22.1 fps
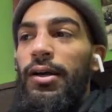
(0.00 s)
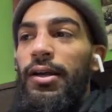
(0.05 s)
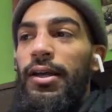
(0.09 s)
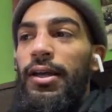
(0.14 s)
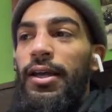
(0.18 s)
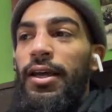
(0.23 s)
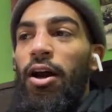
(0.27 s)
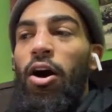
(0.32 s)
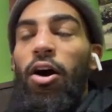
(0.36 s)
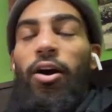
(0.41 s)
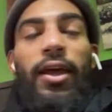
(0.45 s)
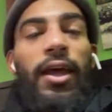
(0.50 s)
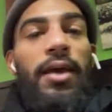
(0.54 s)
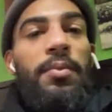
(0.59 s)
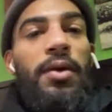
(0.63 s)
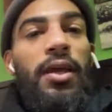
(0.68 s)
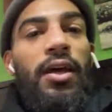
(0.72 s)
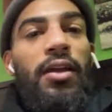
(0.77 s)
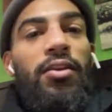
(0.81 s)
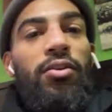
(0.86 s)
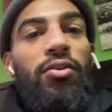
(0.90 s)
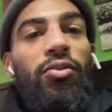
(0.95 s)
it all came
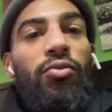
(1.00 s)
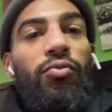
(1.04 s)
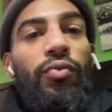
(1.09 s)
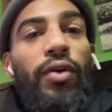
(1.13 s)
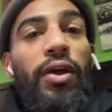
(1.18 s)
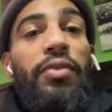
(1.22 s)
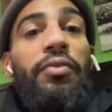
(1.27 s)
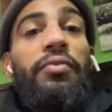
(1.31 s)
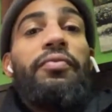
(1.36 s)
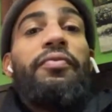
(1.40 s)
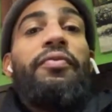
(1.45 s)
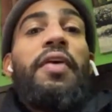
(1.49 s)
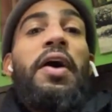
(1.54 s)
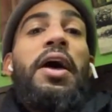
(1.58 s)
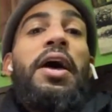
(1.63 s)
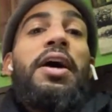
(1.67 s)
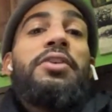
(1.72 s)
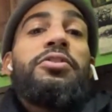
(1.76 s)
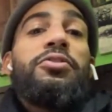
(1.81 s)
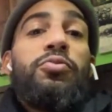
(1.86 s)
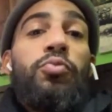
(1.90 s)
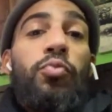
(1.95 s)
together rather
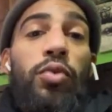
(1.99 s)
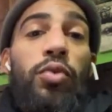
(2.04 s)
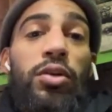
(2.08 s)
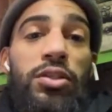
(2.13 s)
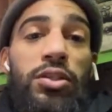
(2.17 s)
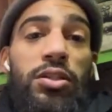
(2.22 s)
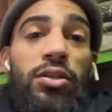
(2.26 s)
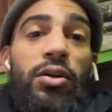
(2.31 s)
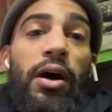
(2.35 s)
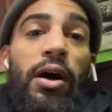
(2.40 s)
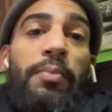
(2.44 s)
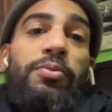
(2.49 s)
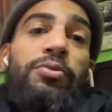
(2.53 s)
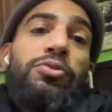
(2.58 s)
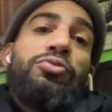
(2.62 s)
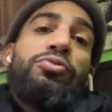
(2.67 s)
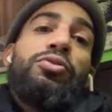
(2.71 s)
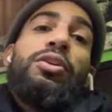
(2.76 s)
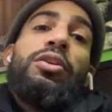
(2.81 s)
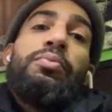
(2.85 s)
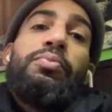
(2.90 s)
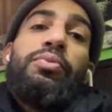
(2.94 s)
fast once the
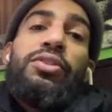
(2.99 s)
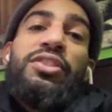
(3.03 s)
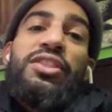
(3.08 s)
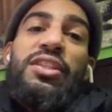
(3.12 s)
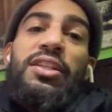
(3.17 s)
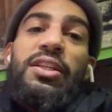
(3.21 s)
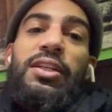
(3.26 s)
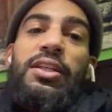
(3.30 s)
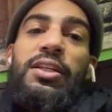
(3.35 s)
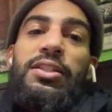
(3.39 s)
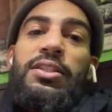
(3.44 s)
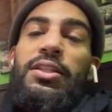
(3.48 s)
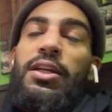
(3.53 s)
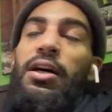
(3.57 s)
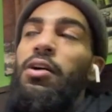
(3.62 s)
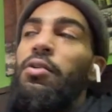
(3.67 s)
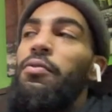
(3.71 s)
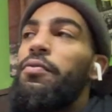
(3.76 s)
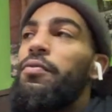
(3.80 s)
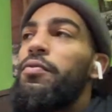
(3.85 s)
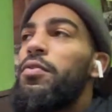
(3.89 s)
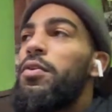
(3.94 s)
opportunity presented
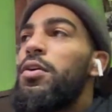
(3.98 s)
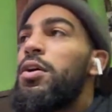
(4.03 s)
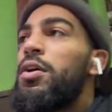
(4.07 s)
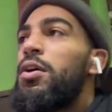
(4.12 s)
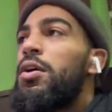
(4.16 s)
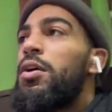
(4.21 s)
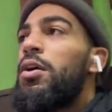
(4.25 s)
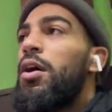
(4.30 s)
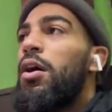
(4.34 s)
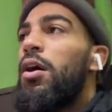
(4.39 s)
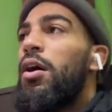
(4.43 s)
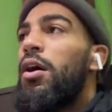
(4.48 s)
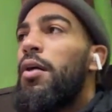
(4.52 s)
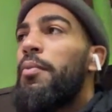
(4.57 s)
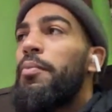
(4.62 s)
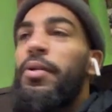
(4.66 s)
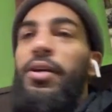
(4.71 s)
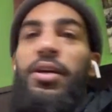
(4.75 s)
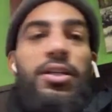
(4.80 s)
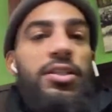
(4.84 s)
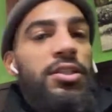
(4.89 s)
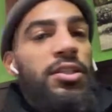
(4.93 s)
itself,
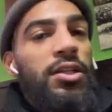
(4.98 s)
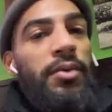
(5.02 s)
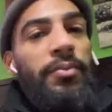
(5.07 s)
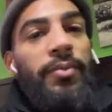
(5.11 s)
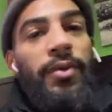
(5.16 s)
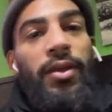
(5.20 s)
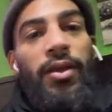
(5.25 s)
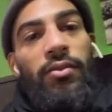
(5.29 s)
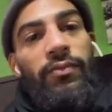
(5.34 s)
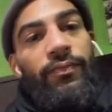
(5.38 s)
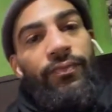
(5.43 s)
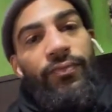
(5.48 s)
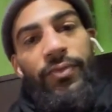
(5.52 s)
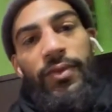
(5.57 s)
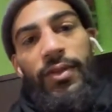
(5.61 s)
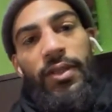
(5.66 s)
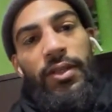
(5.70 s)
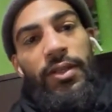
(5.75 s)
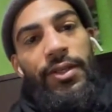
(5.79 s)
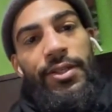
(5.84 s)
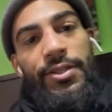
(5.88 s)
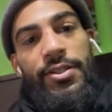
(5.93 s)
because Jimmy
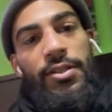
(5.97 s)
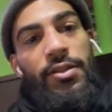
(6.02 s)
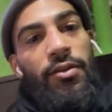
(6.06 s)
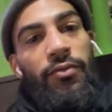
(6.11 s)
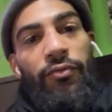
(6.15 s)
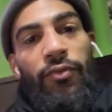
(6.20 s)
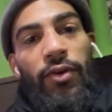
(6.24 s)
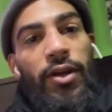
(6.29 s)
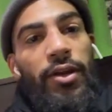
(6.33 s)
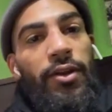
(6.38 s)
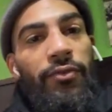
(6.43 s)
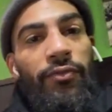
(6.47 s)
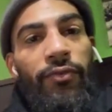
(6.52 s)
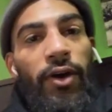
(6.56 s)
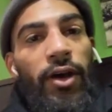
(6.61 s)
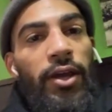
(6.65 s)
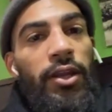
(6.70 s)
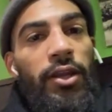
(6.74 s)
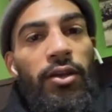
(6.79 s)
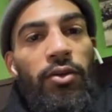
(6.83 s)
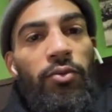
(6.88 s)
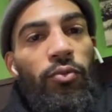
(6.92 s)
isn't afraid to
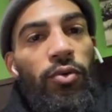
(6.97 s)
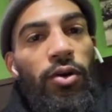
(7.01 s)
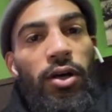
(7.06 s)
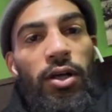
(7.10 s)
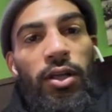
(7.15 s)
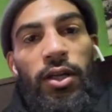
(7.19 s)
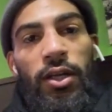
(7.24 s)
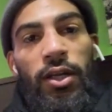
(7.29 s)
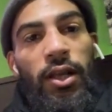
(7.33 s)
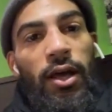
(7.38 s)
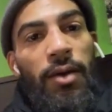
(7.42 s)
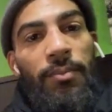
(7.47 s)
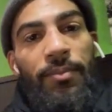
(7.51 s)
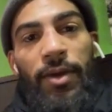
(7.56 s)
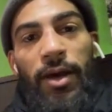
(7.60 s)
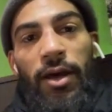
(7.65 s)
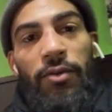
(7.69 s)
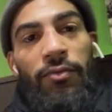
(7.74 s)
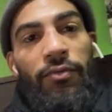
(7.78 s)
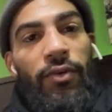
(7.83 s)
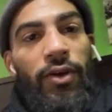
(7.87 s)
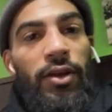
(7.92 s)
fight anyone, and I'm
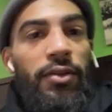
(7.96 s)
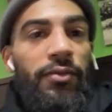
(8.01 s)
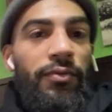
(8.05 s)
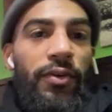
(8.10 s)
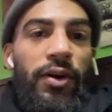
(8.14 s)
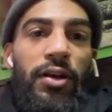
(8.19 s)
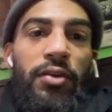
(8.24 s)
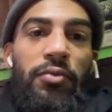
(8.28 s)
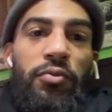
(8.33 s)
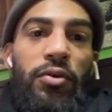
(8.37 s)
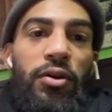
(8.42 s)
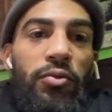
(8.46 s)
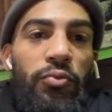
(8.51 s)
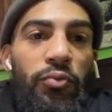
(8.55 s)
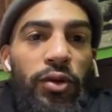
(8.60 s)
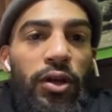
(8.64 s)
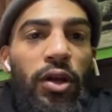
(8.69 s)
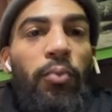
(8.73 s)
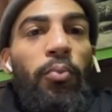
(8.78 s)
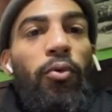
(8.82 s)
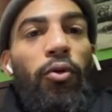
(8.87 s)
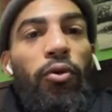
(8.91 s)
not afraid to fight anyone.
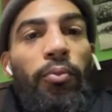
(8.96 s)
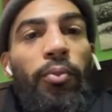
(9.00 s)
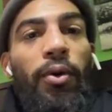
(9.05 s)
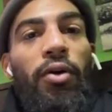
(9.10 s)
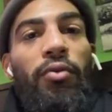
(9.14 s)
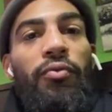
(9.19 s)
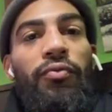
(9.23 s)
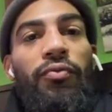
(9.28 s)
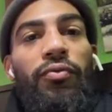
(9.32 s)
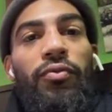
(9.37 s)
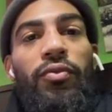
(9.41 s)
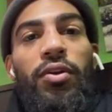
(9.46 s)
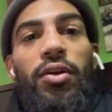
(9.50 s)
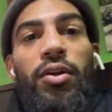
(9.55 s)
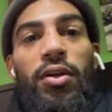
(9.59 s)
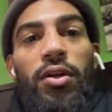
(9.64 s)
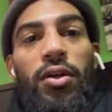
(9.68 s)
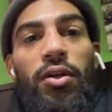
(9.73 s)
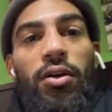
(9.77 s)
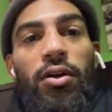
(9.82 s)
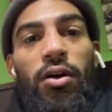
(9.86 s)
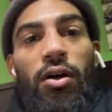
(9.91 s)
We both
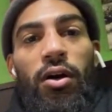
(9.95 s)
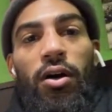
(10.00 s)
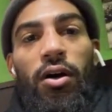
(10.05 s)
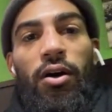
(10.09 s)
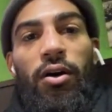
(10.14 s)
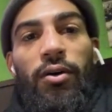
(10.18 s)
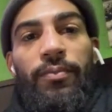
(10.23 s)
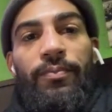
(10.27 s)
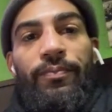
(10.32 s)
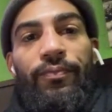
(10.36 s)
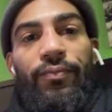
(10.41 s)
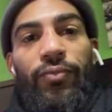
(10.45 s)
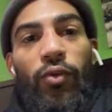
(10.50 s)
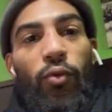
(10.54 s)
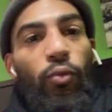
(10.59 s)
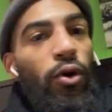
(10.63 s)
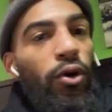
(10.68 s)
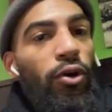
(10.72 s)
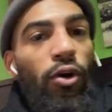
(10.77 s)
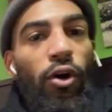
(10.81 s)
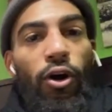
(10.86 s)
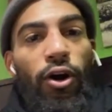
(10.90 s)

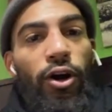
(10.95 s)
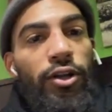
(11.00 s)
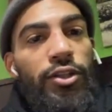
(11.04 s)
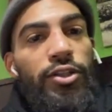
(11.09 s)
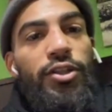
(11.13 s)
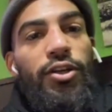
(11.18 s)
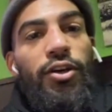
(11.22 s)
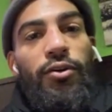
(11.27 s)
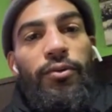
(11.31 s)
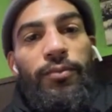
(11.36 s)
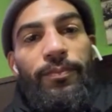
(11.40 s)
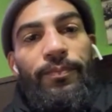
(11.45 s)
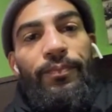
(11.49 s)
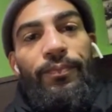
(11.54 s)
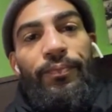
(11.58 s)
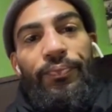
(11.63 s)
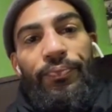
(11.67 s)
work hard, so.